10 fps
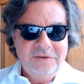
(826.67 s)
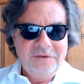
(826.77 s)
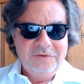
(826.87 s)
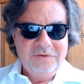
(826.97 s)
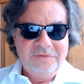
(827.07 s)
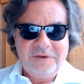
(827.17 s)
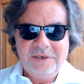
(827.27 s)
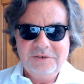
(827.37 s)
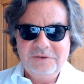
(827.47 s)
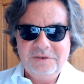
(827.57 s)
this
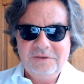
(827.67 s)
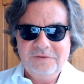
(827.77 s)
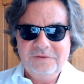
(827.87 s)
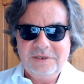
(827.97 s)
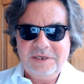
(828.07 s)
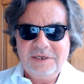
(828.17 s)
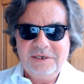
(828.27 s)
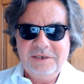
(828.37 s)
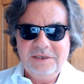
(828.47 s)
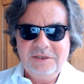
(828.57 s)
function is
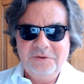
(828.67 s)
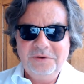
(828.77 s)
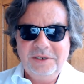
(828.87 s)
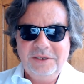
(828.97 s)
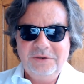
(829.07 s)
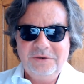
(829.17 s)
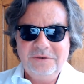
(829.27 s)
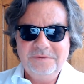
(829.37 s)
highly nonlinear.